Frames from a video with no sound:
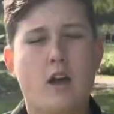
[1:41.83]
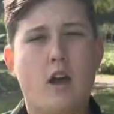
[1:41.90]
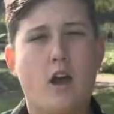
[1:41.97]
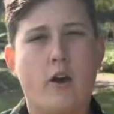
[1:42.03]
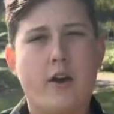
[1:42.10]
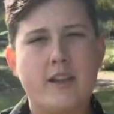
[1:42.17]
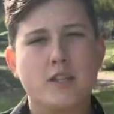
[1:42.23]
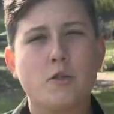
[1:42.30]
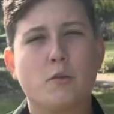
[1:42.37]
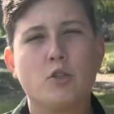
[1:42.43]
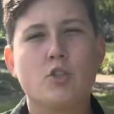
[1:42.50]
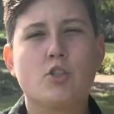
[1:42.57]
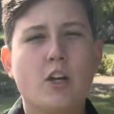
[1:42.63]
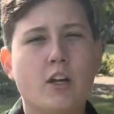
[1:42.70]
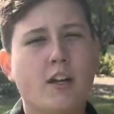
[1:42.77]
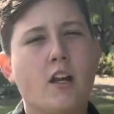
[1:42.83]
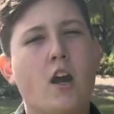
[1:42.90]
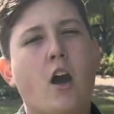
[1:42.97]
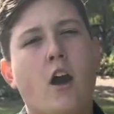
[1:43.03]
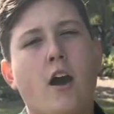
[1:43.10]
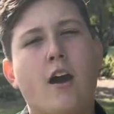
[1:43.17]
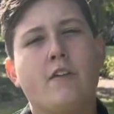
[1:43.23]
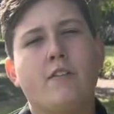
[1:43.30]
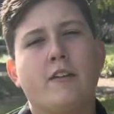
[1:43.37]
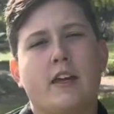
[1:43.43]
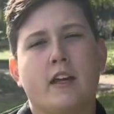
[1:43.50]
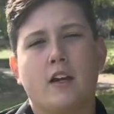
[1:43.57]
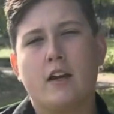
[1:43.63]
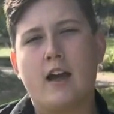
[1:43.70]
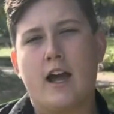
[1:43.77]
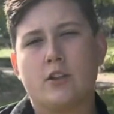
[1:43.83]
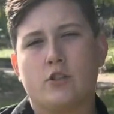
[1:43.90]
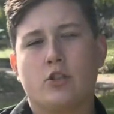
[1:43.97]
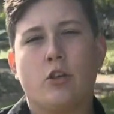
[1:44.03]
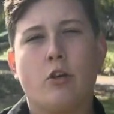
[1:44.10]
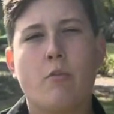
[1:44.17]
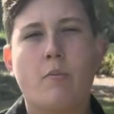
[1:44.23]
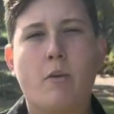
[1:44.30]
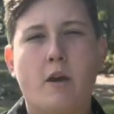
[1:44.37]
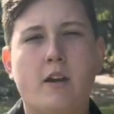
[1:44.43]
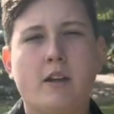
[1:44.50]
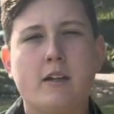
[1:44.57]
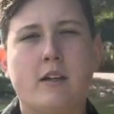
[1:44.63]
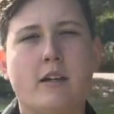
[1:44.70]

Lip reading: All right, so we're starting off here at Shalom Park.